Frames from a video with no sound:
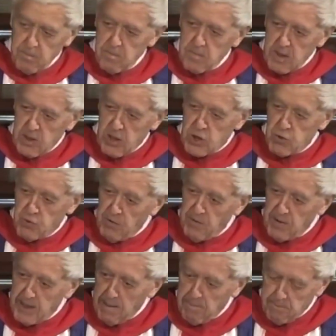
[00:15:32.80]
the
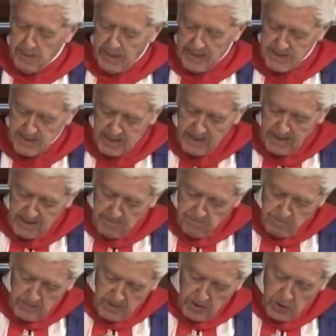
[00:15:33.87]
shriveled up past,
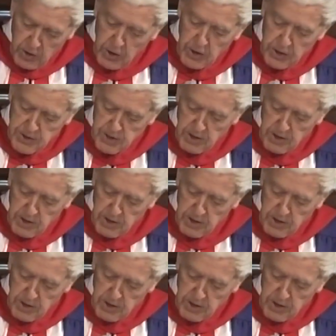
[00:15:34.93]
the hurts